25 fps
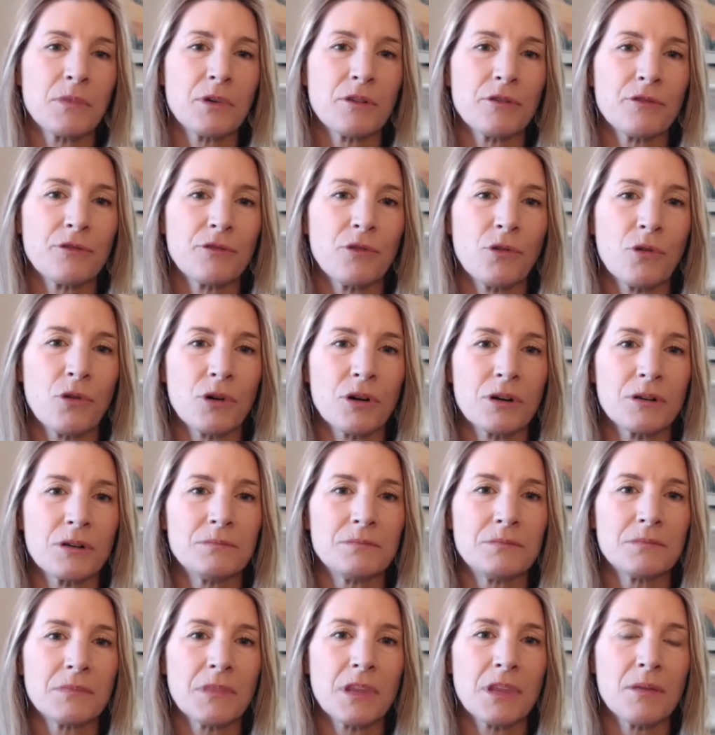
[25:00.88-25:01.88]
for
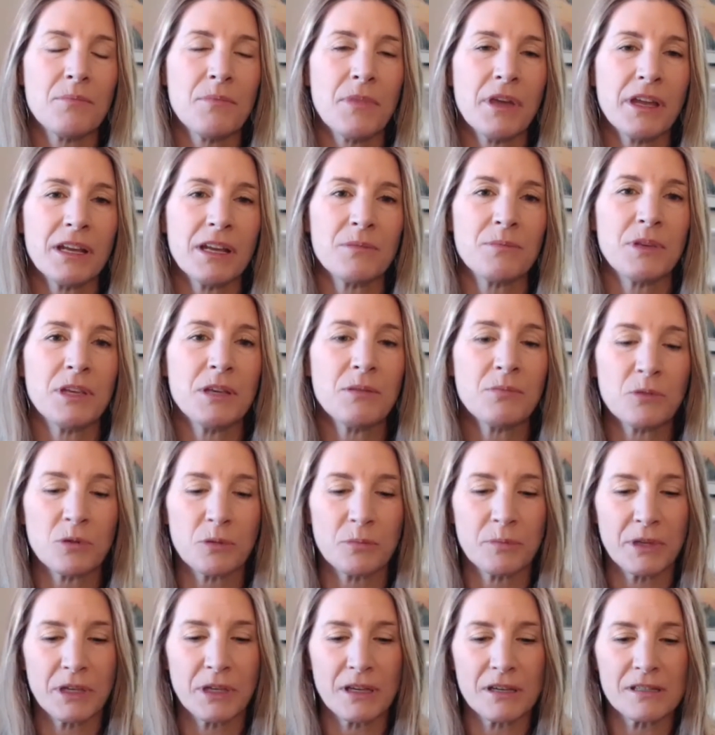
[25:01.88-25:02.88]
many people
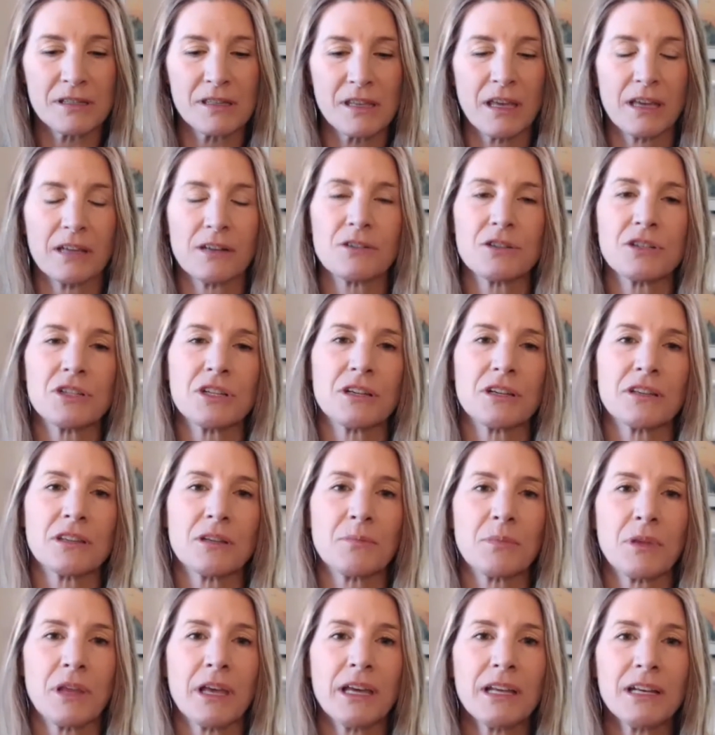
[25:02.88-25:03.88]
because the energy on the
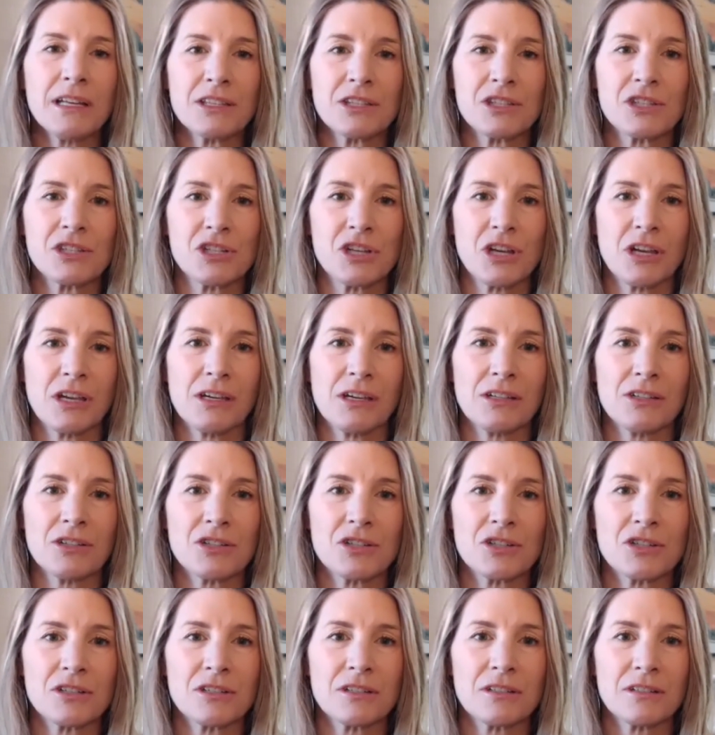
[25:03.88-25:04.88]
planet's
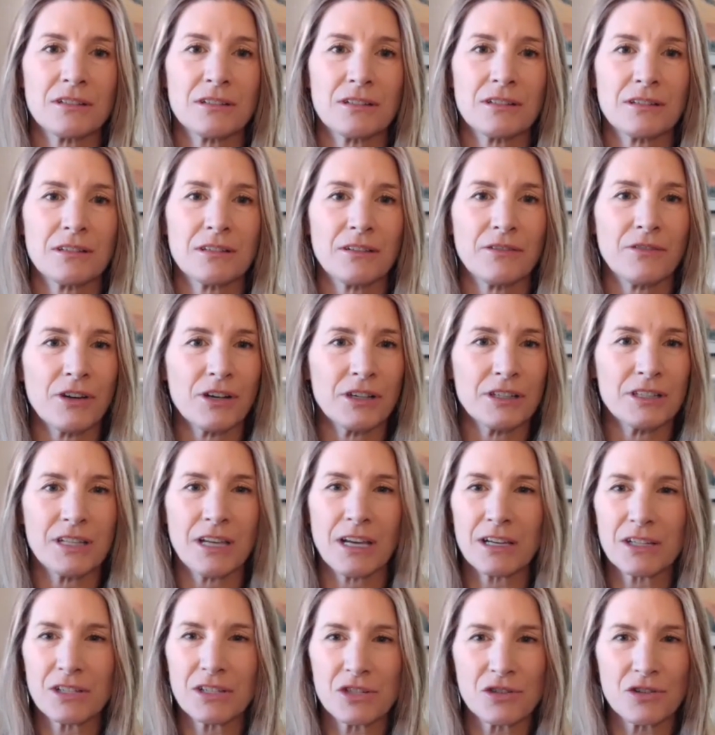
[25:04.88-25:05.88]
changed. The very
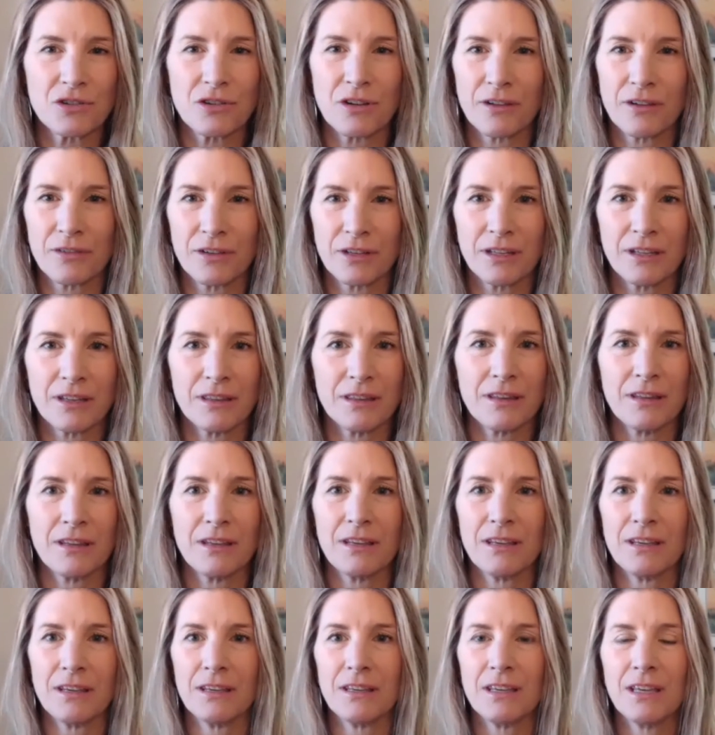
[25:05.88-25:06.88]
texture of it,
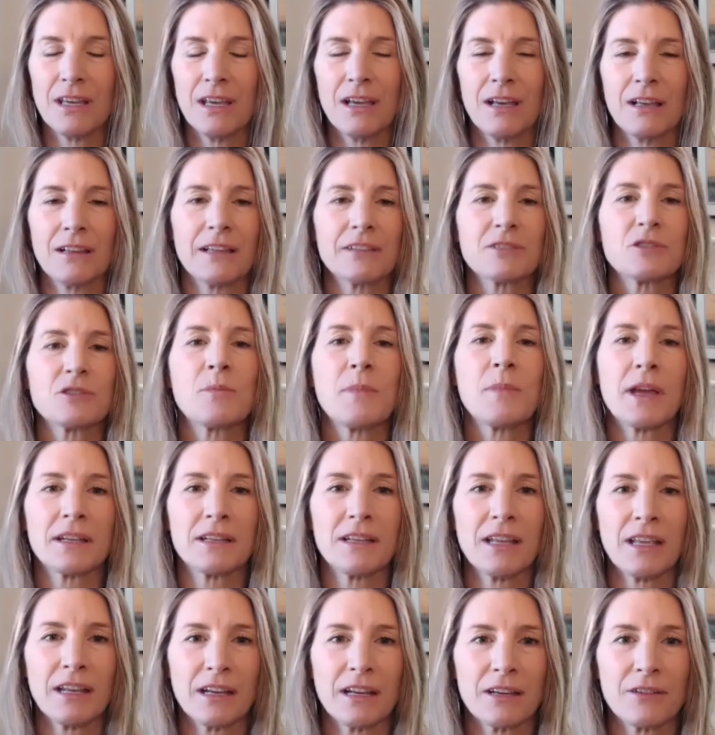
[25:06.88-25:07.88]
the
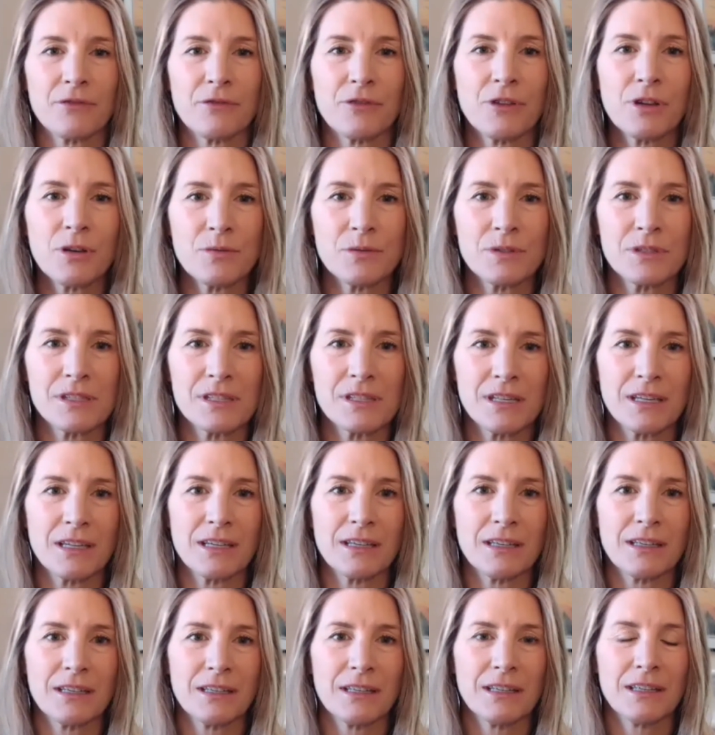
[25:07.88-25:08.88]
electromagnetic
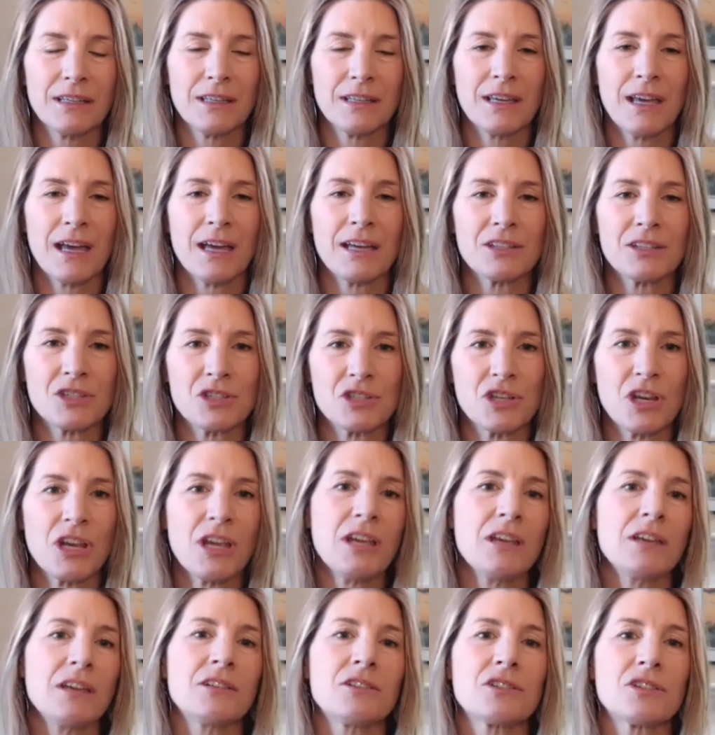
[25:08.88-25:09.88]
frequency has
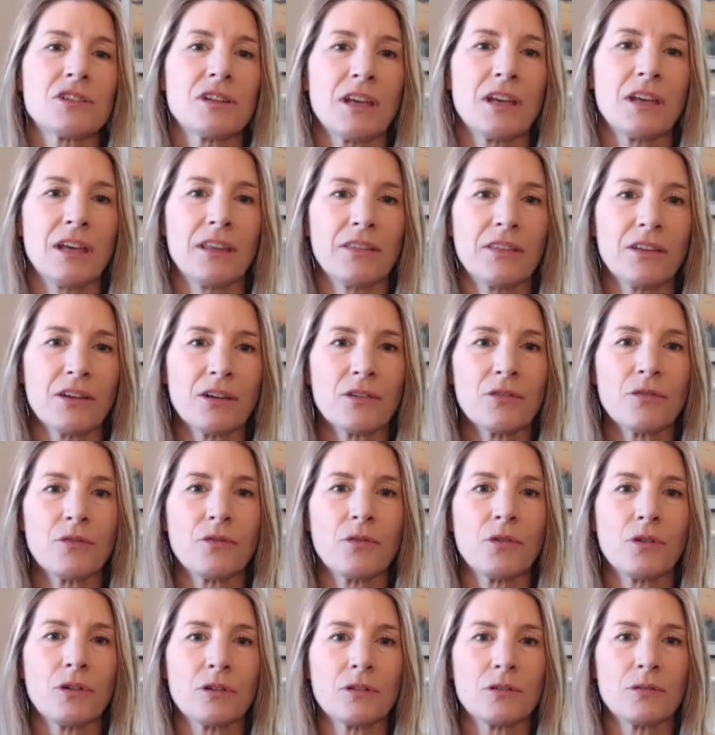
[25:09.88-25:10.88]
changed. And
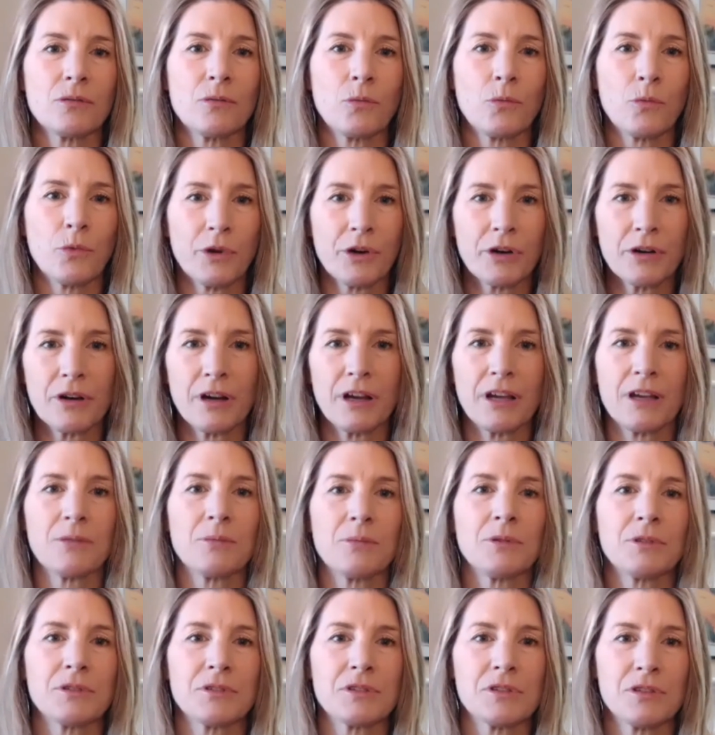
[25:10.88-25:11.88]
therefore, we're
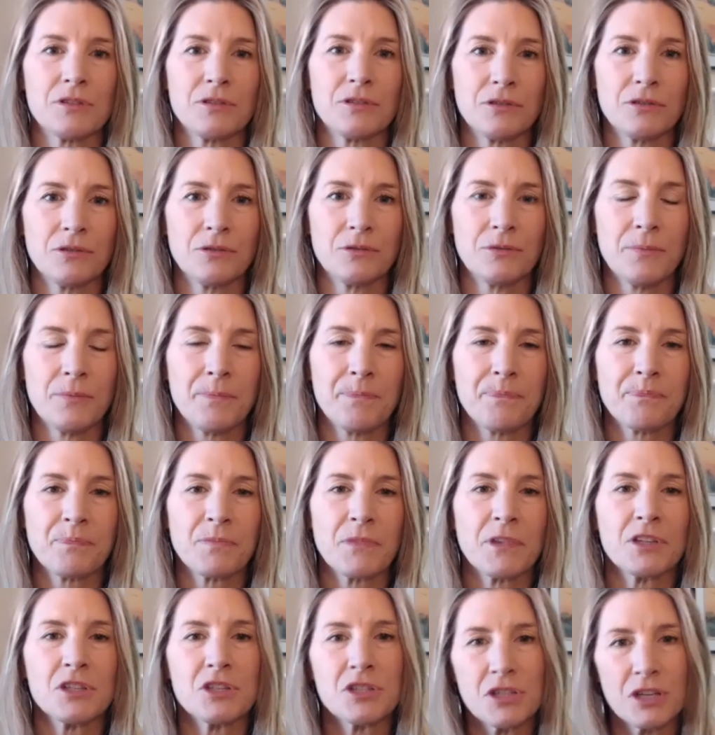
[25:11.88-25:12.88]
able to
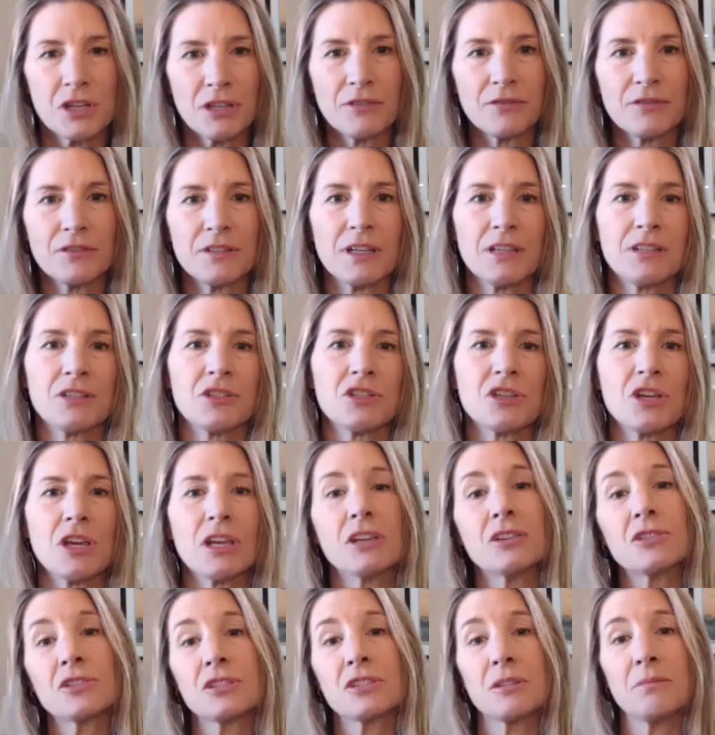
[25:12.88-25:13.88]
shift and
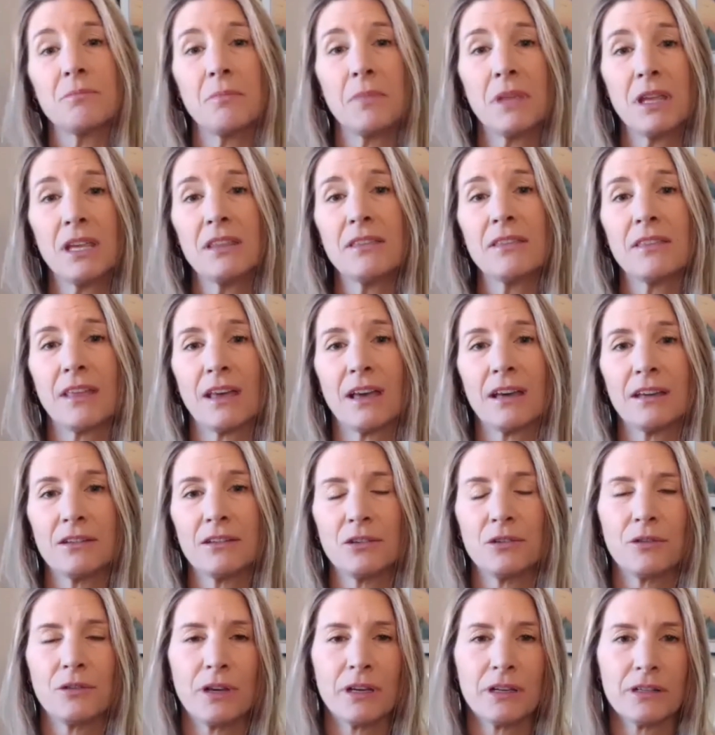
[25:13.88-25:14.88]
change to meet that
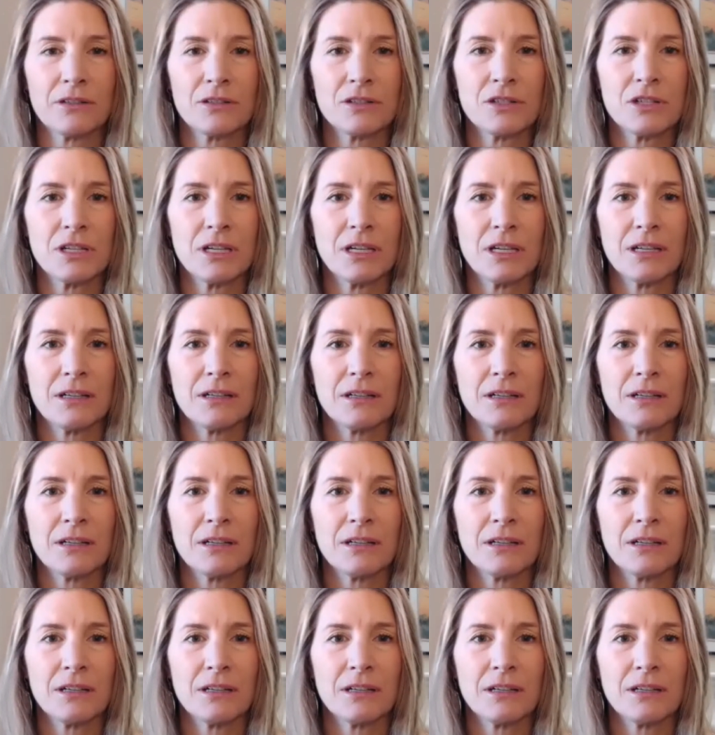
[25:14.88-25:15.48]
new energy